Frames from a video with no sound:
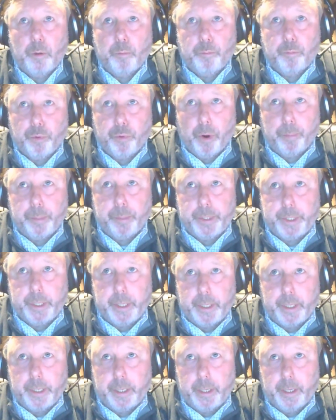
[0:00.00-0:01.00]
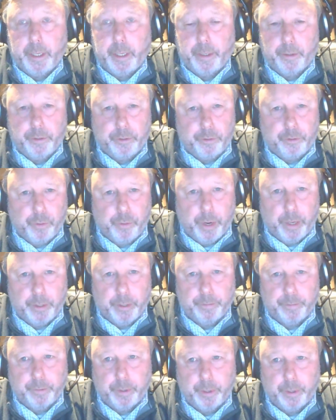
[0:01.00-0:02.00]
property is
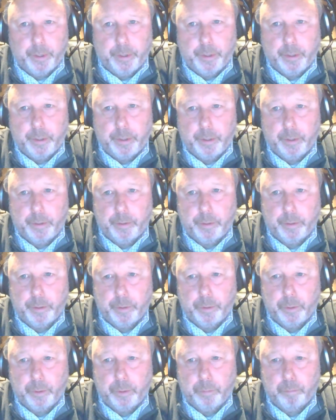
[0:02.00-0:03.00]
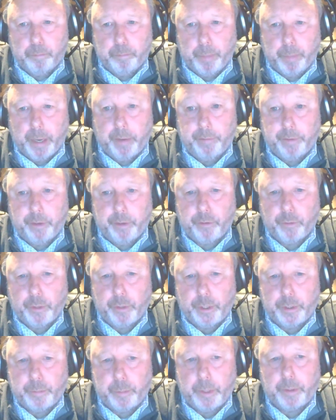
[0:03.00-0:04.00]
transferred to beneficiaries,
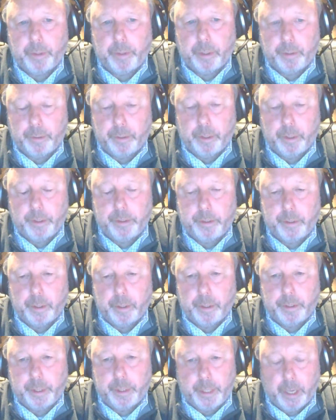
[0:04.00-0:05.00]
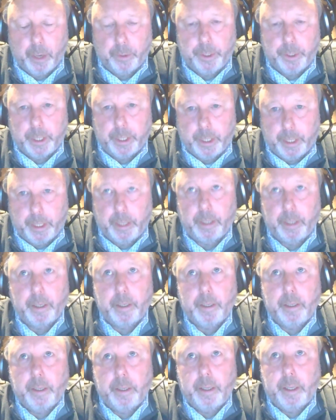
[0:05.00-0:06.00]
but the TOD
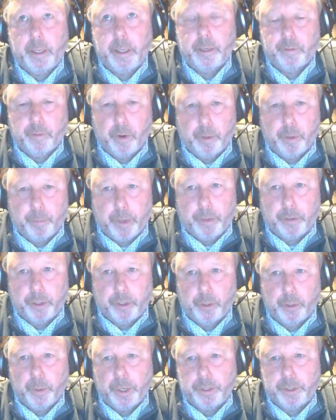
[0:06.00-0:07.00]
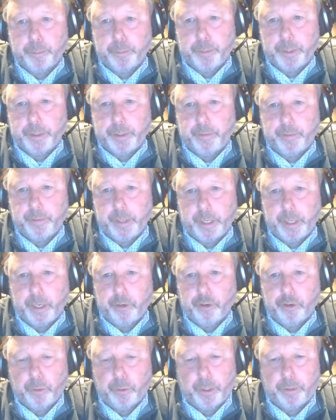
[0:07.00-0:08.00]
is very much a US specific
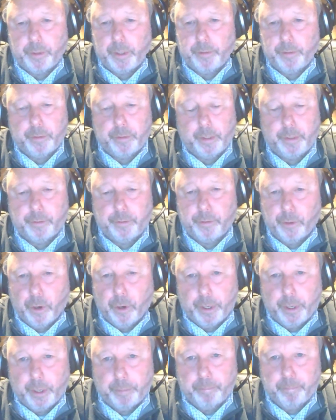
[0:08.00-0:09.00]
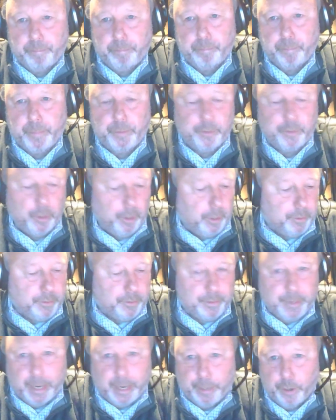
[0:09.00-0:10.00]
issue. It's not a
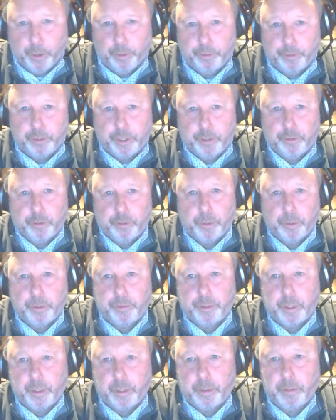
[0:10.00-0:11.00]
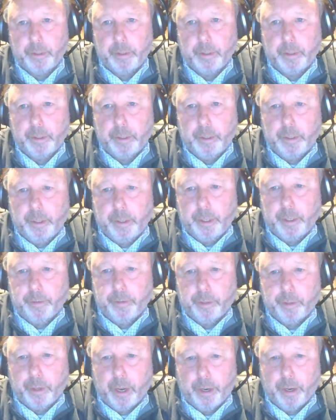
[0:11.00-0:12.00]
technology issue. It's a
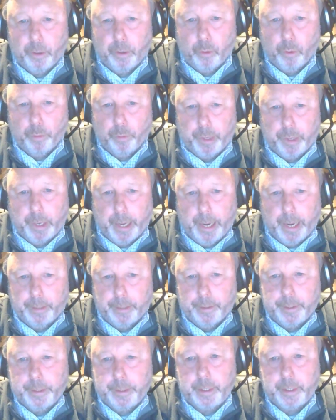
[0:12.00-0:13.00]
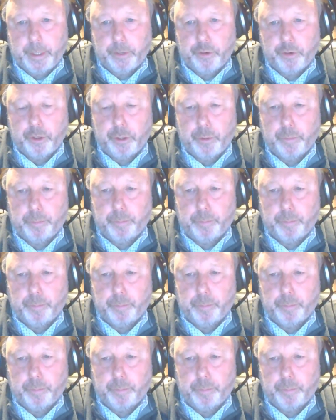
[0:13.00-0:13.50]
kind of law of the lands issue.